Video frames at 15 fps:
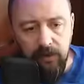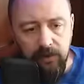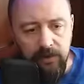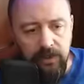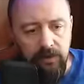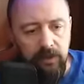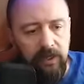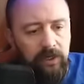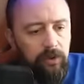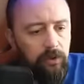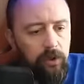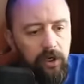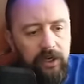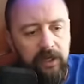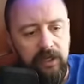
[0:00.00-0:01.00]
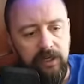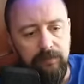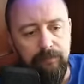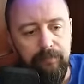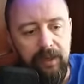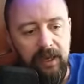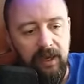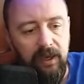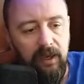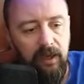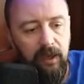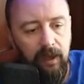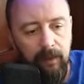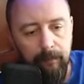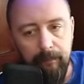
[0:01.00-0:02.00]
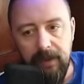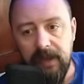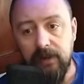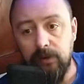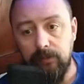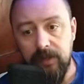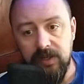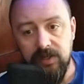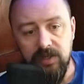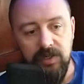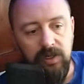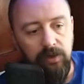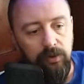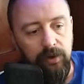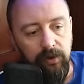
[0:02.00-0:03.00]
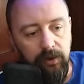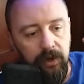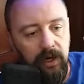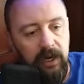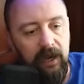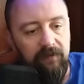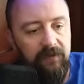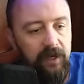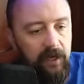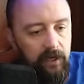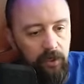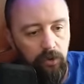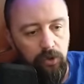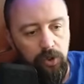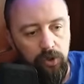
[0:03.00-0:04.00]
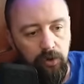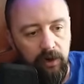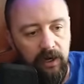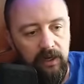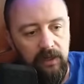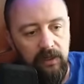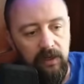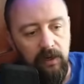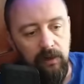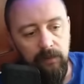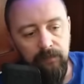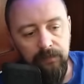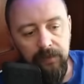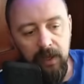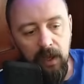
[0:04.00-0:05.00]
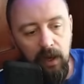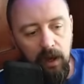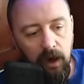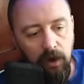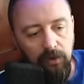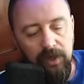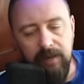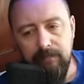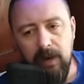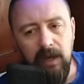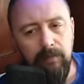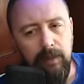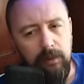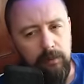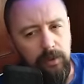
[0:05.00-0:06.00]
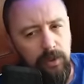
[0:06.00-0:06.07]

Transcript: here. Like you look at this big mangled mess of steel there. They're going to have to get a huge crane in there or they might be able to use